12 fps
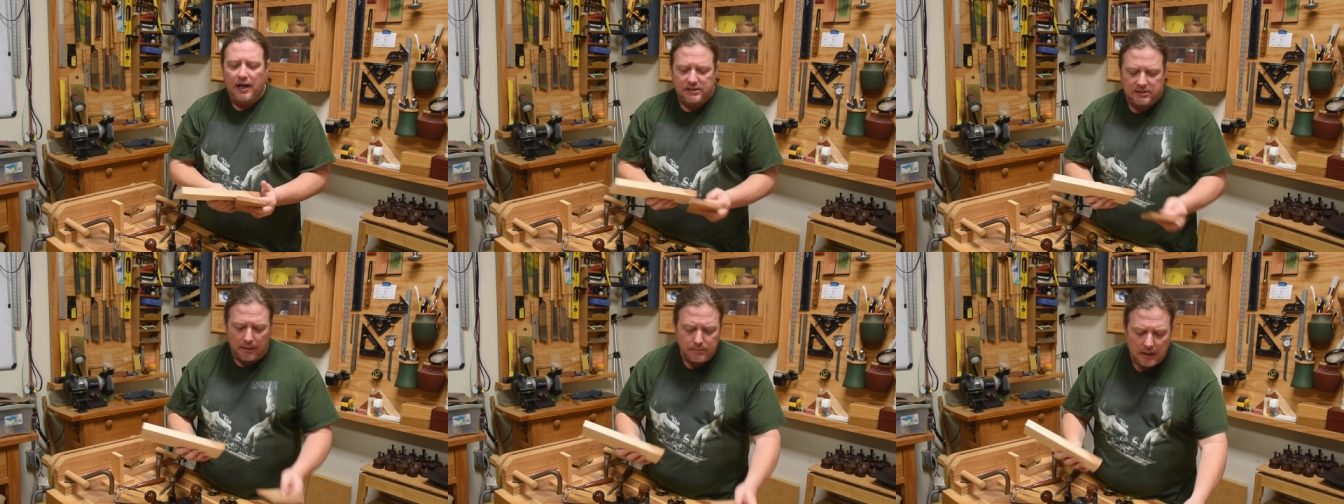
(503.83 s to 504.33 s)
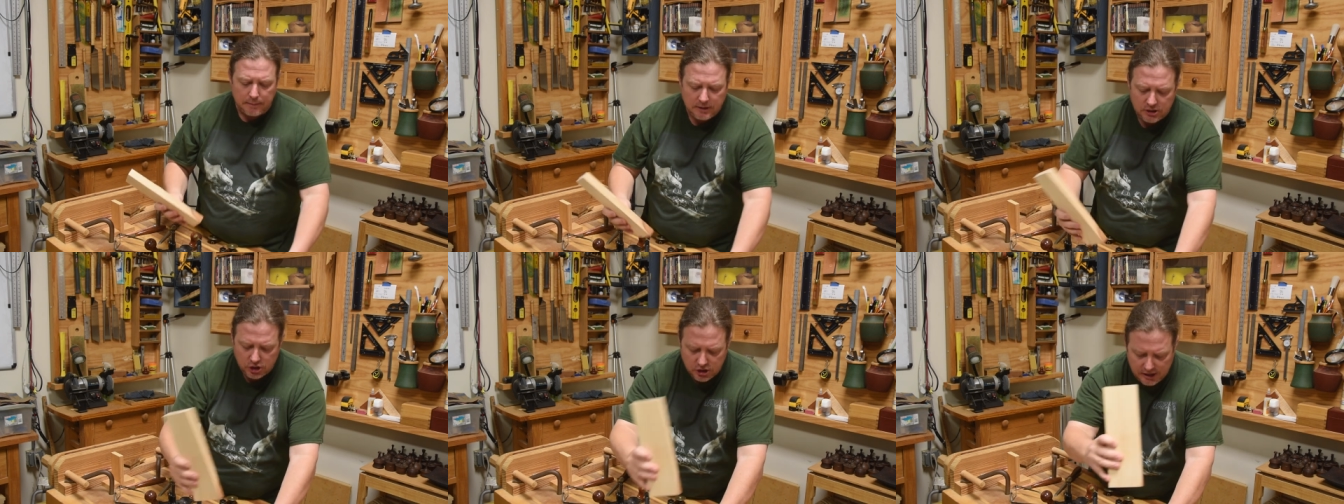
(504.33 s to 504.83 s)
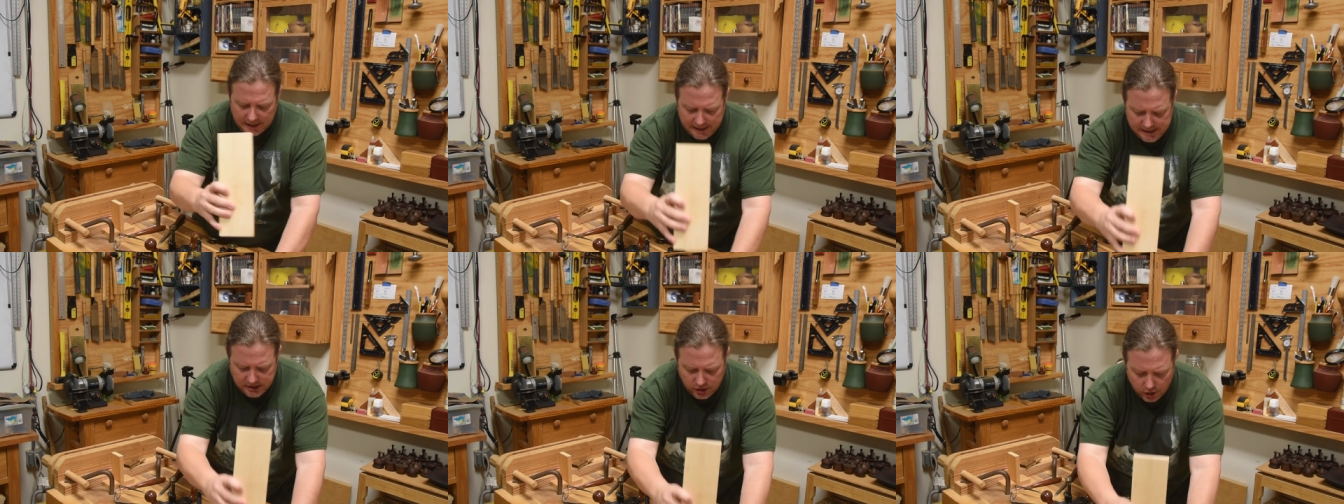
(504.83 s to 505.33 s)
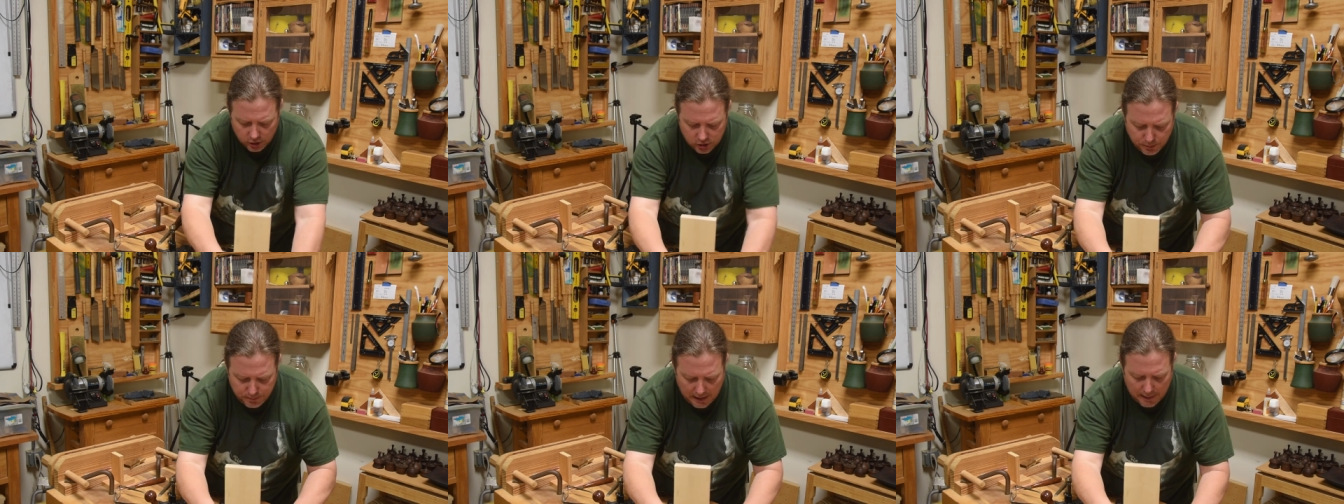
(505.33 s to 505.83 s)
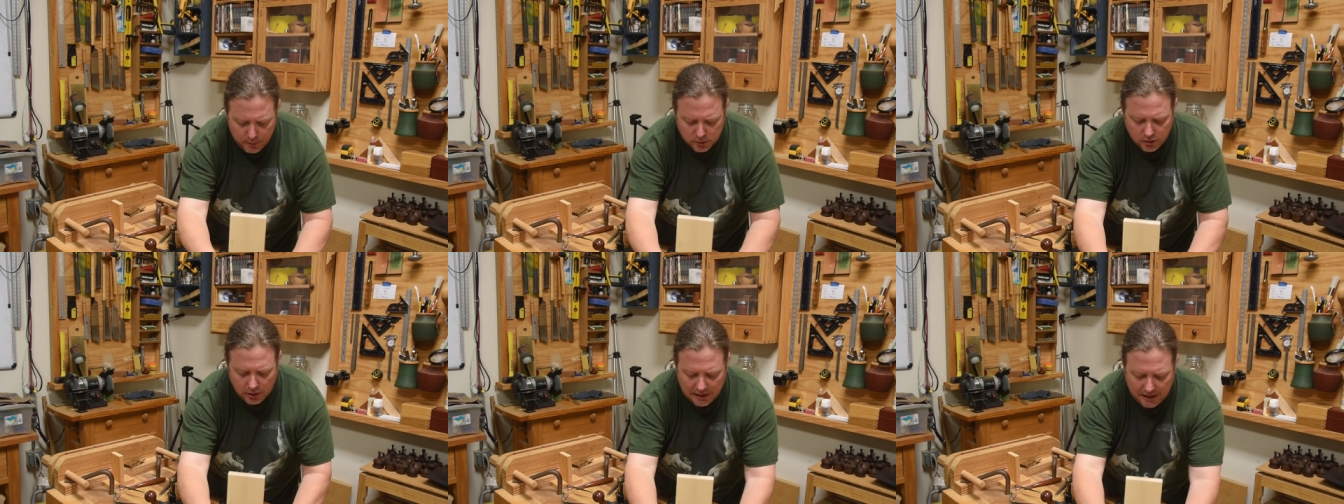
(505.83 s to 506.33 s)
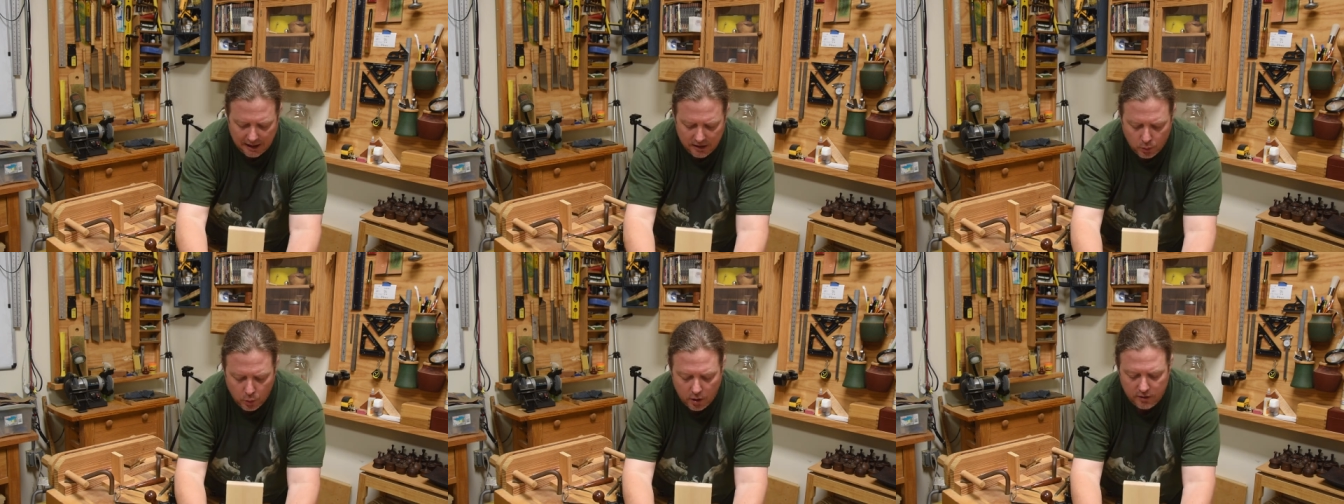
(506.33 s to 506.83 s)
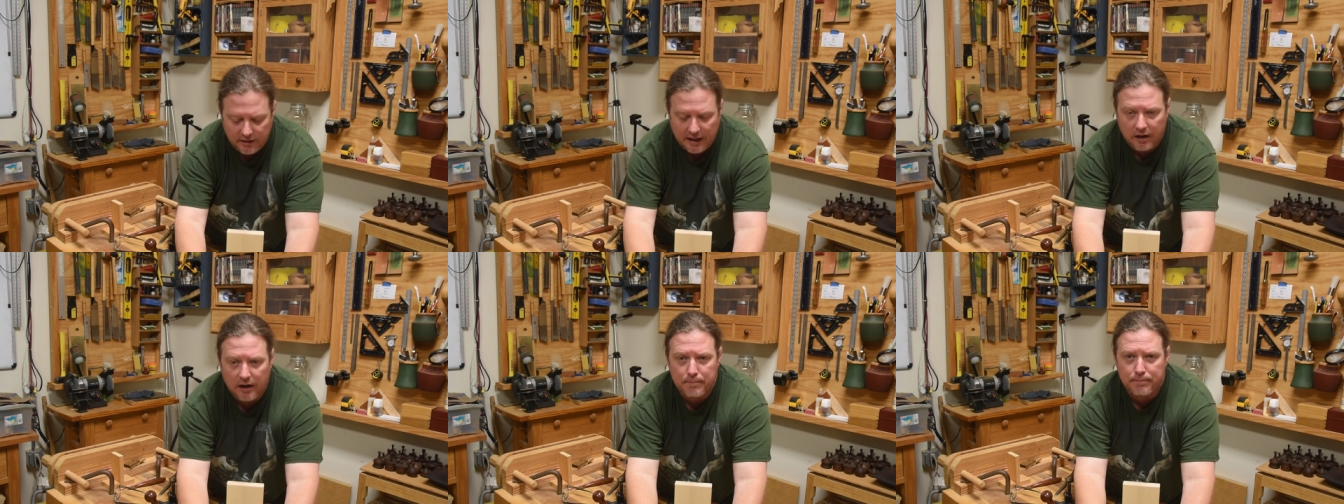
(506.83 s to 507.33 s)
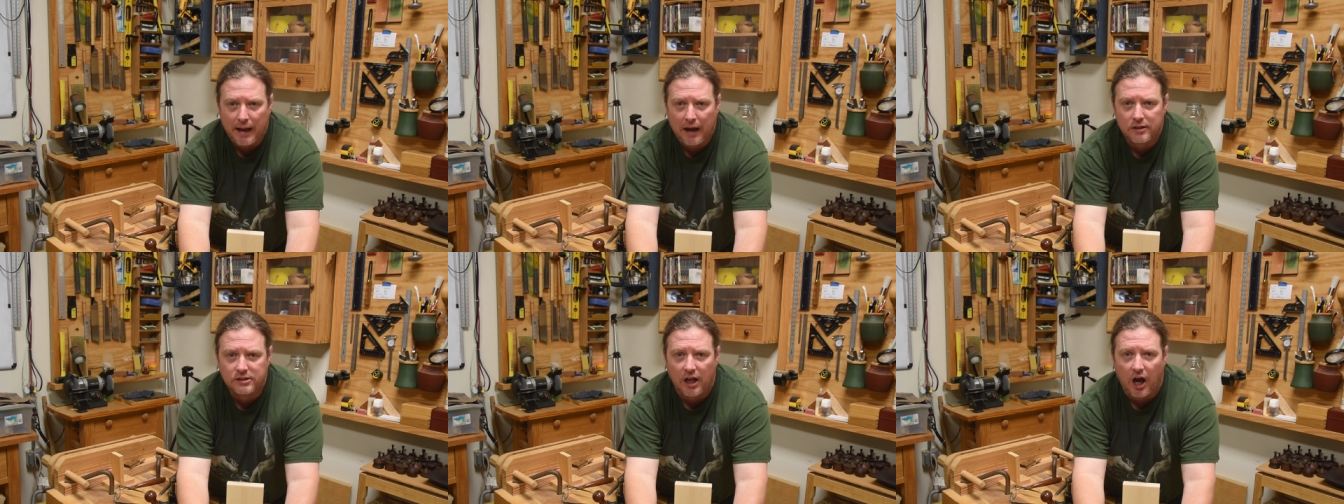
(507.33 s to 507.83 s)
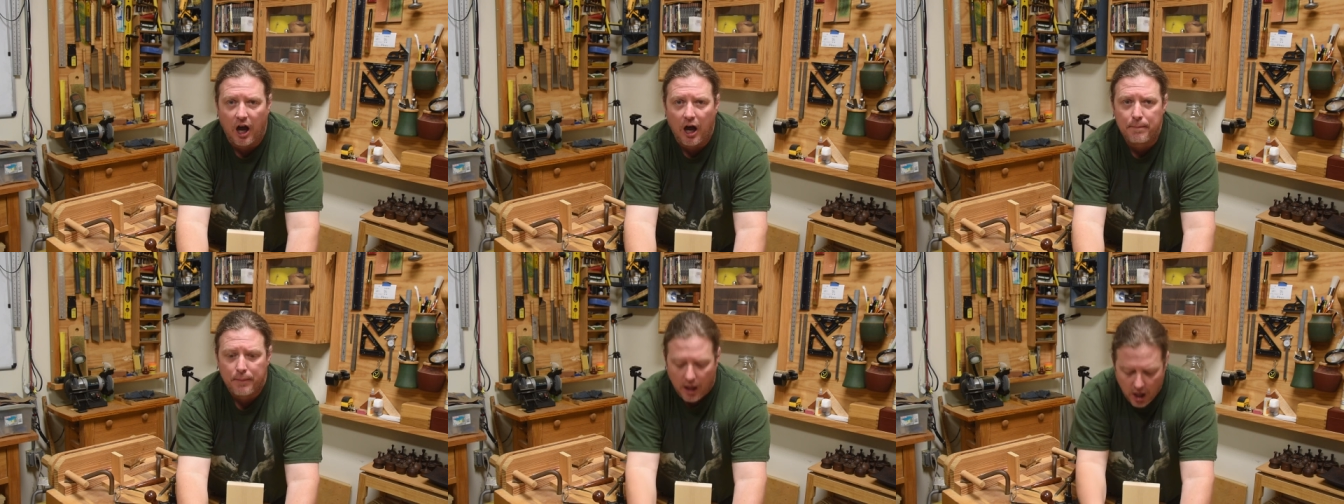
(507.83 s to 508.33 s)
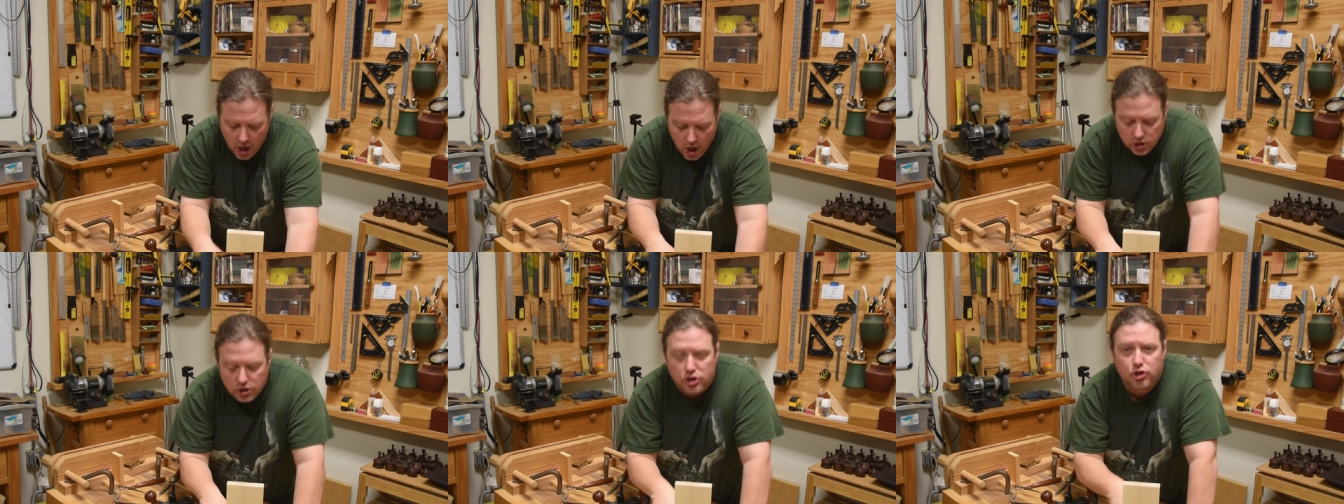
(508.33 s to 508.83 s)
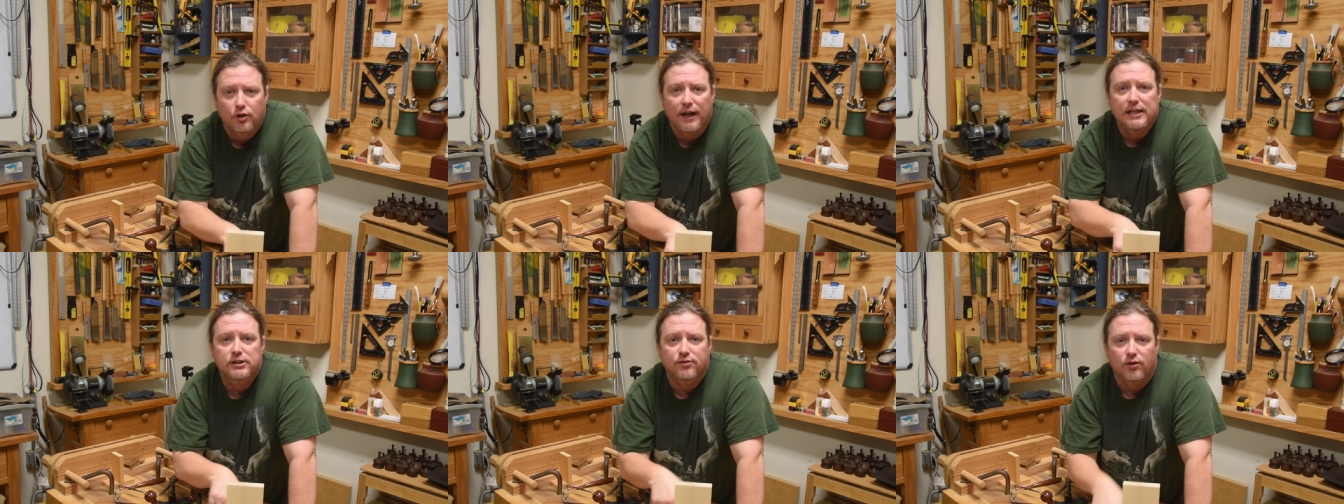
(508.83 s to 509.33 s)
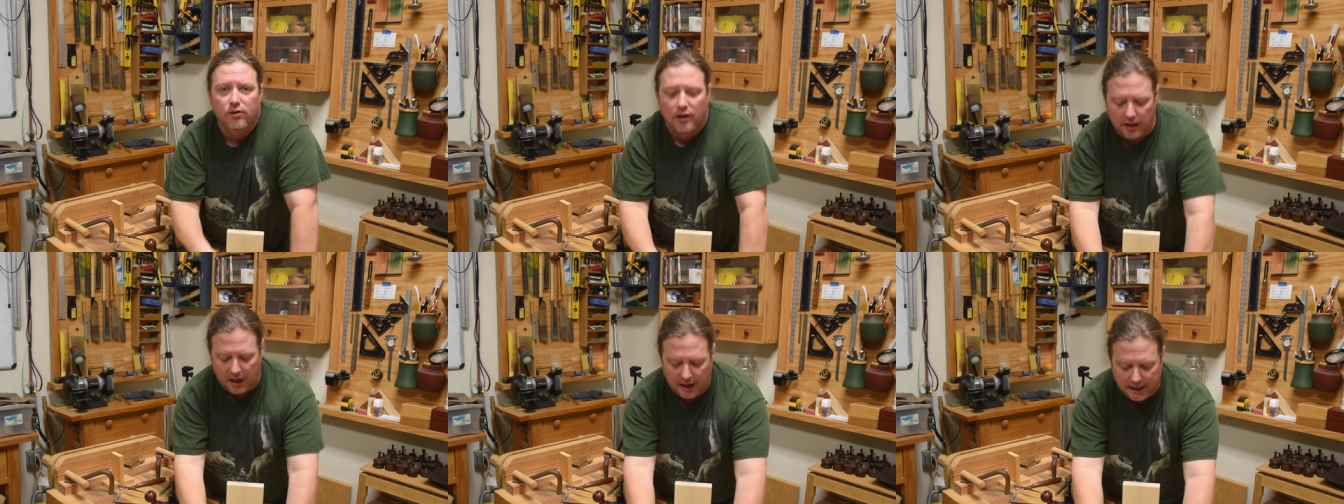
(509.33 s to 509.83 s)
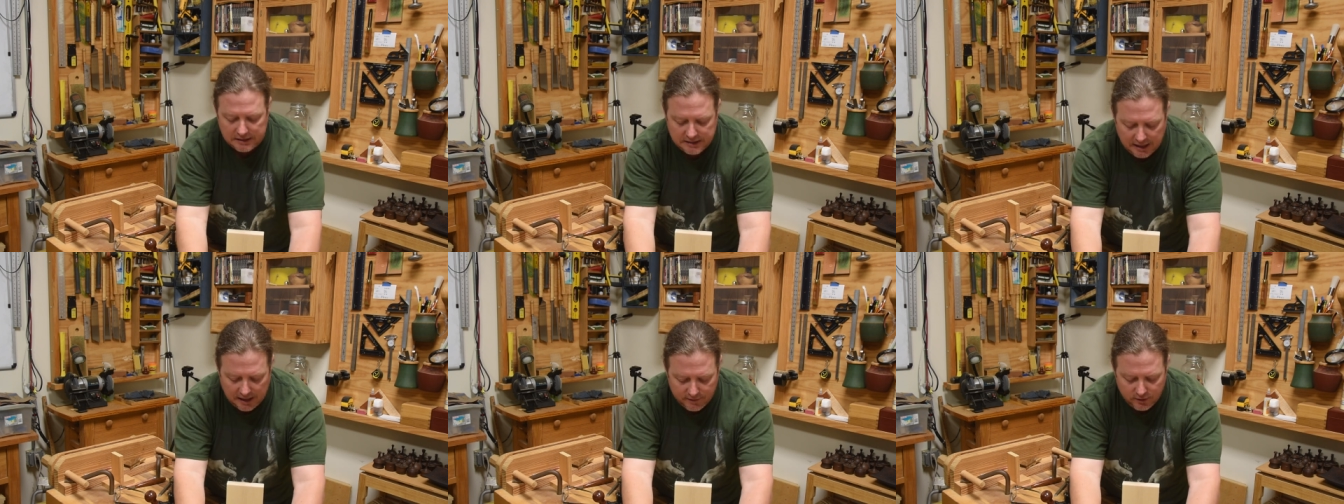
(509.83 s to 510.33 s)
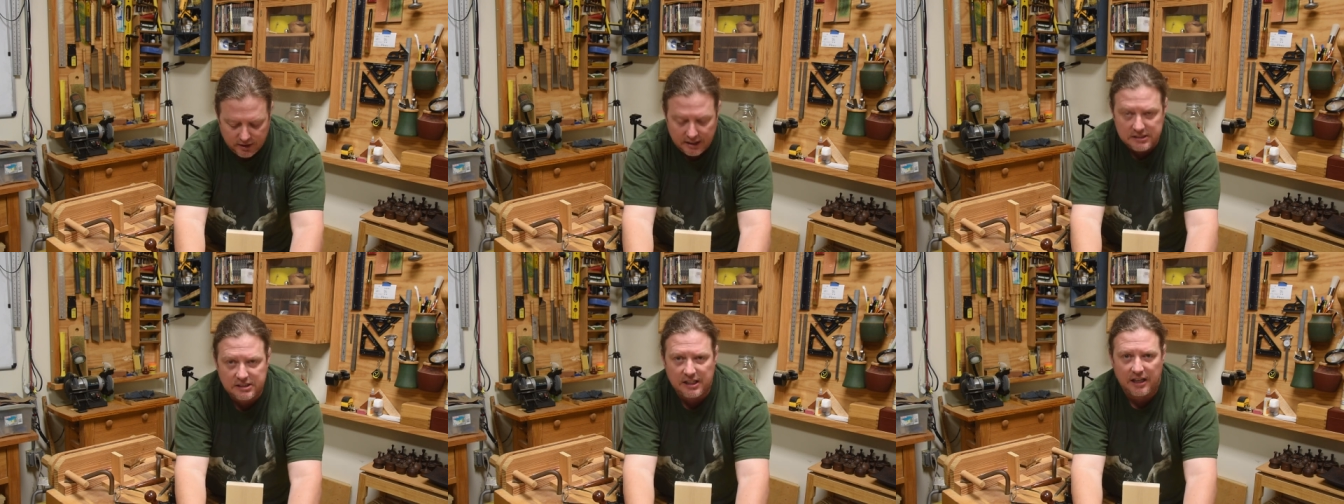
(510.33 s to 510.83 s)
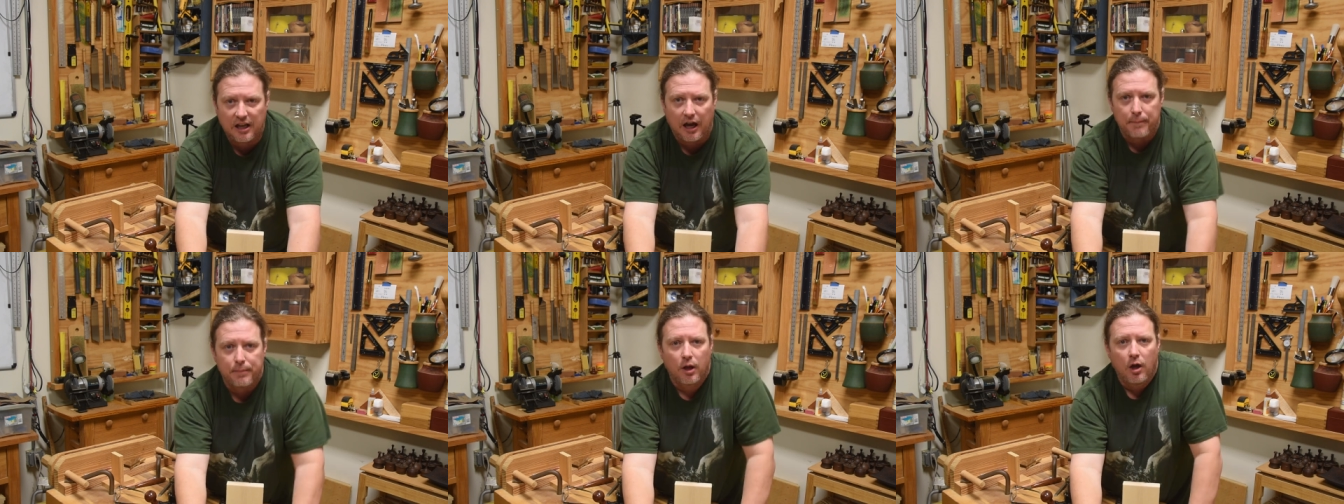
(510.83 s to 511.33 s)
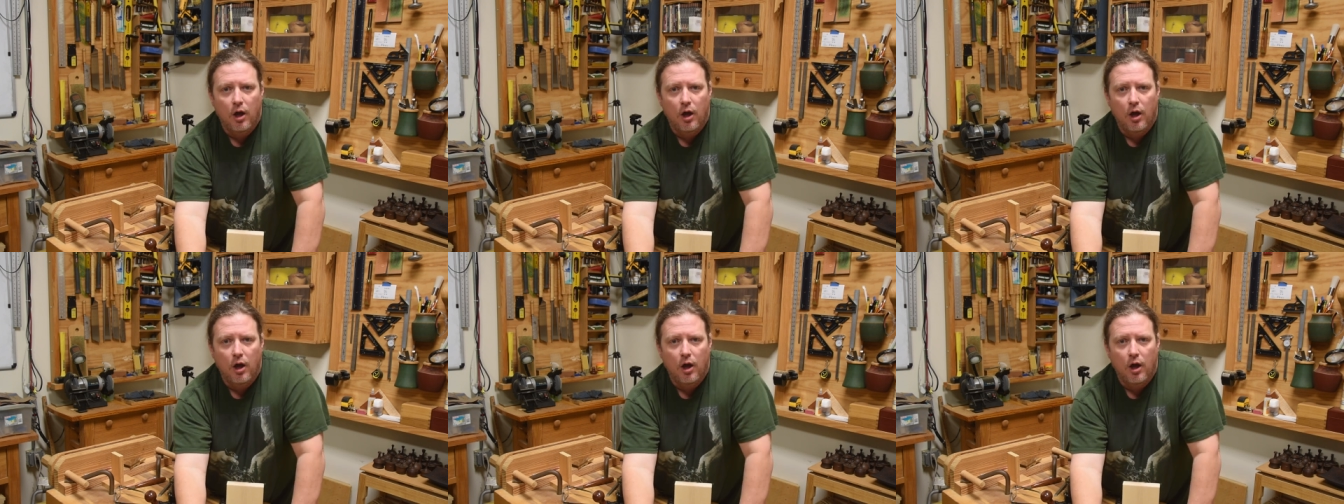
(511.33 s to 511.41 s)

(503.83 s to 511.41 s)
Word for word: sometimes it's just easier to be able to lay the wood down and balance it up to transfer the lines, get everything set up.